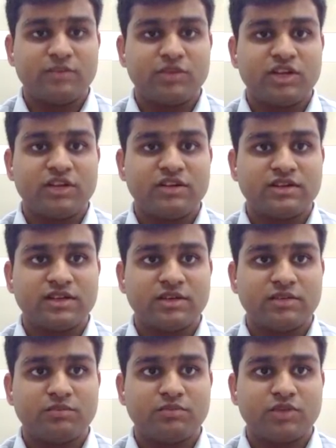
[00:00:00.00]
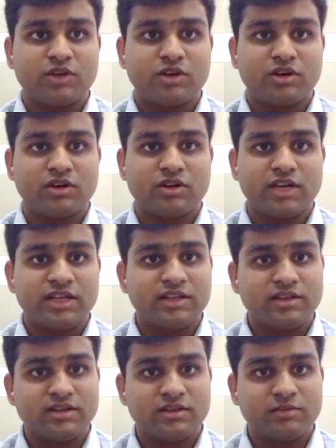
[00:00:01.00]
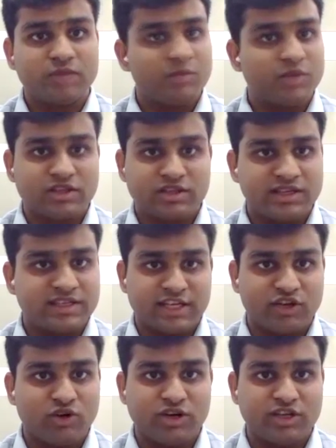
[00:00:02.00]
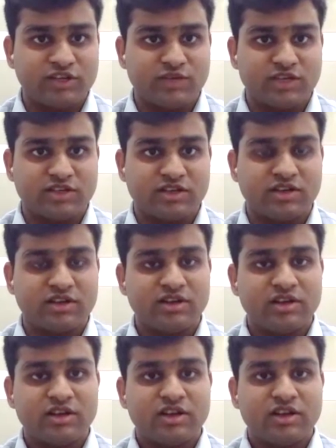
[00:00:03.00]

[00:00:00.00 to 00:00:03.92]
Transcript: For example, I would say uh, in paper three, security is mentioned.